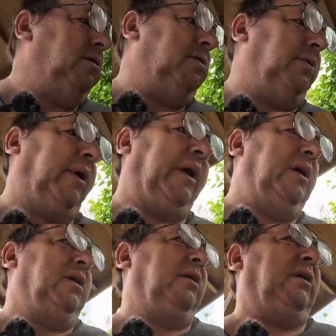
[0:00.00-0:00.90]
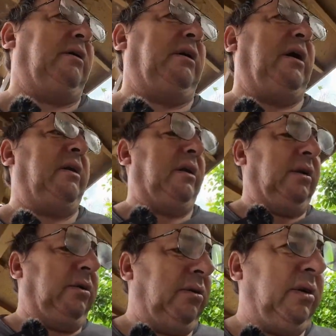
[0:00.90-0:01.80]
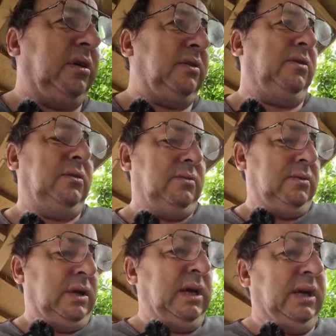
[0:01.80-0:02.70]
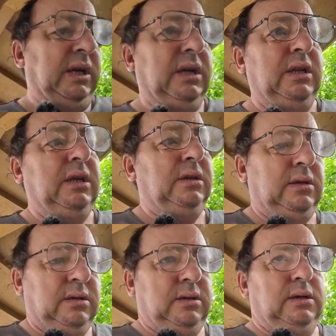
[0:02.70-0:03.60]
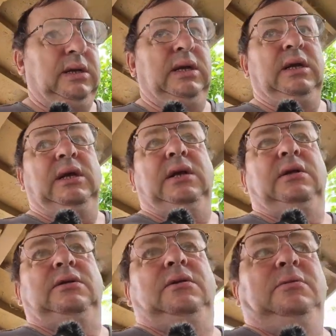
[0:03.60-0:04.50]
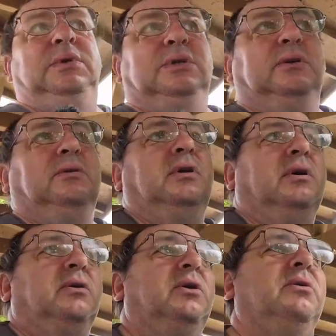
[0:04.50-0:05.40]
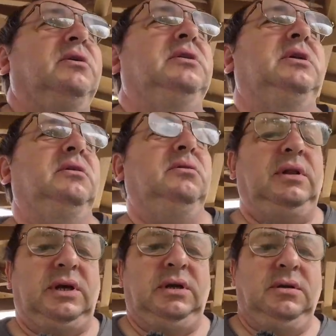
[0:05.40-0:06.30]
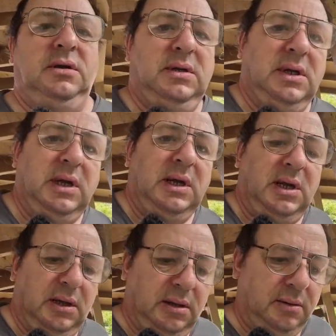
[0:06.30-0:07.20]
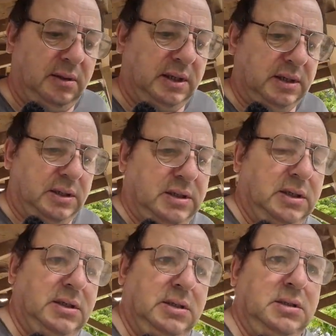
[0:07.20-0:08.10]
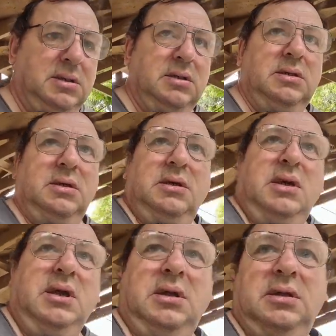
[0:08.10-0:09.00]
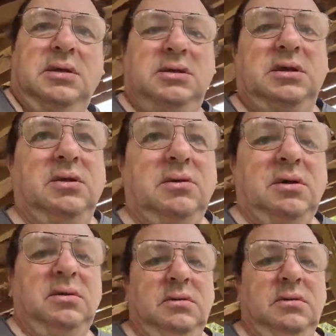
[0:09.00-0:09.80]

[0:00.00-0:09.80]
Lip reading: Or curry, you know, Indian. So let me show you how curry tree look like. Look like this. This is curry.